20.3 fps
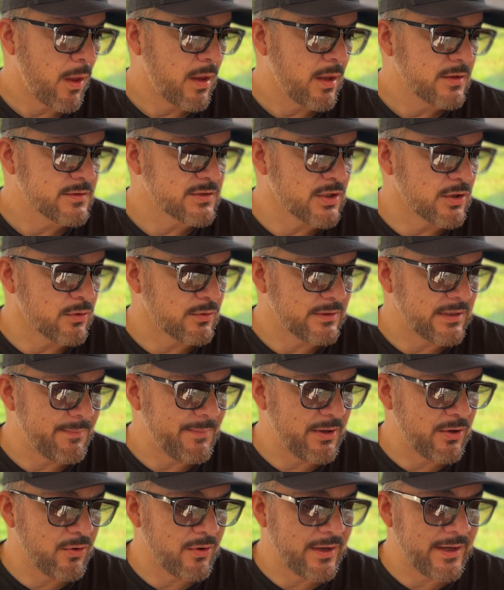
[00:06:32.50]
So let
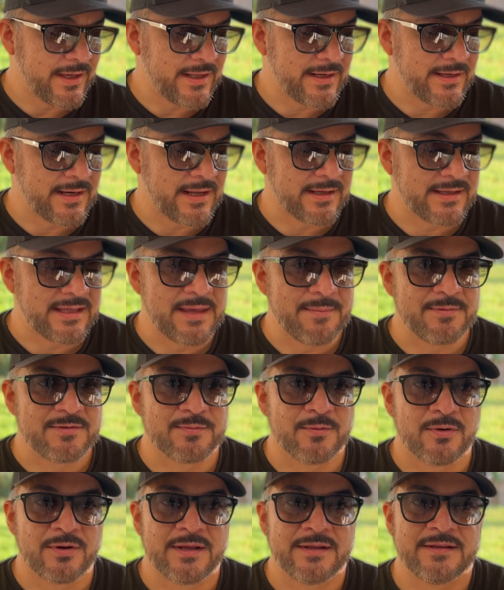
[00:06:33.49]
me go ahead and I keep
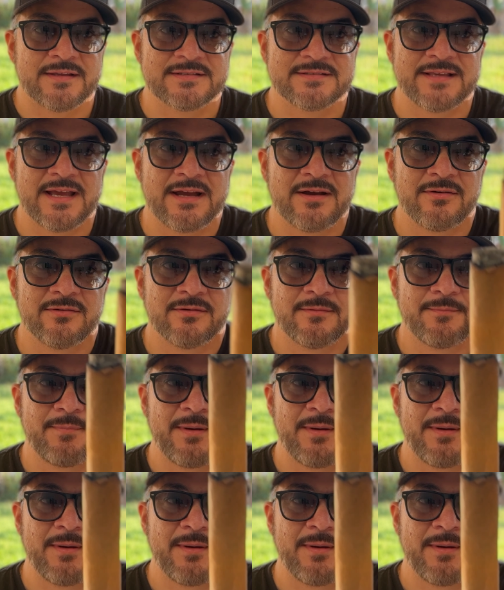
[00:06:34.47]
smoking this down